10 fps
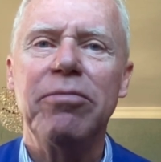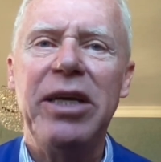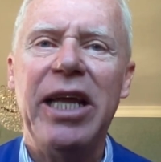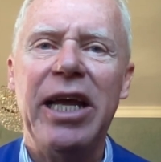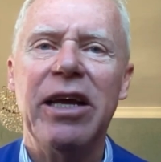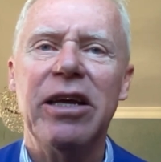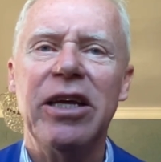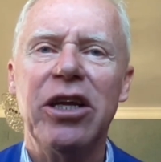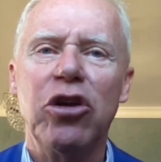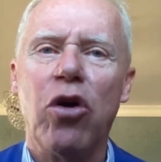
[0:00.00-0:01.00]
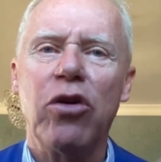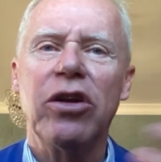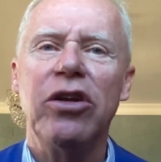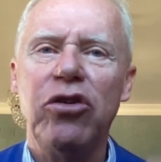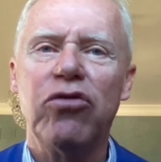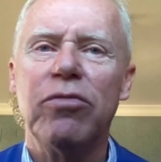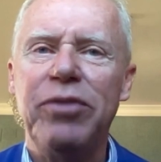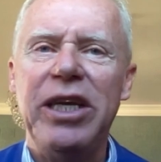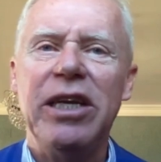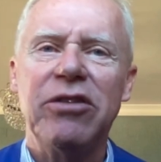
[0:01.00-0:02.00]
meaning
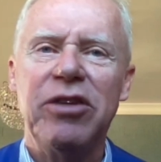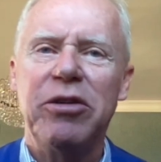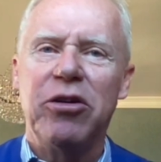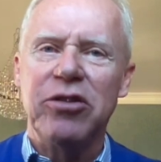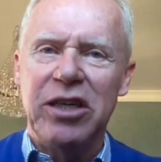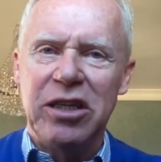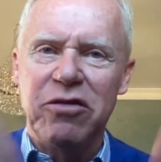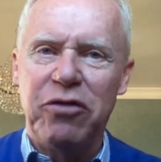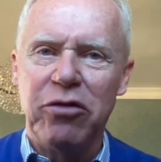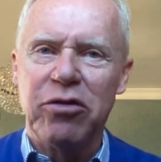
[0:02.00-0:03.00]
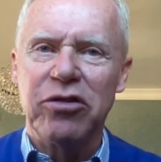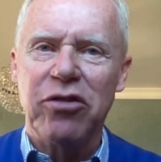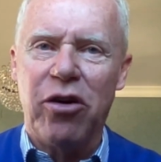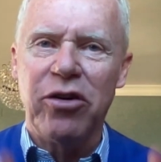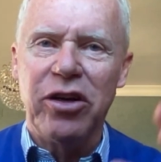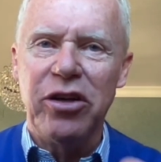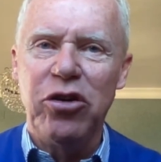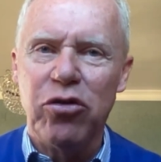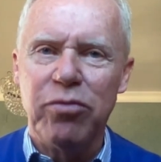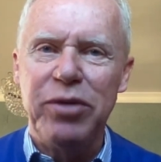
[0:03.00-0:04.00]
non-Europeans, because it is focused on
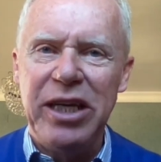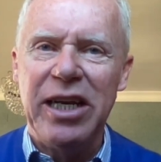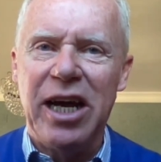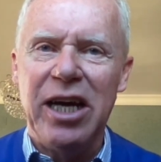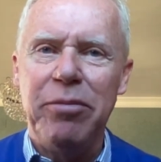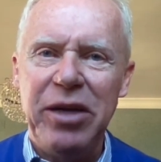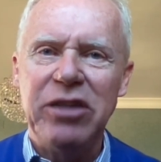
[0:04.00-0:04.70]
European IP.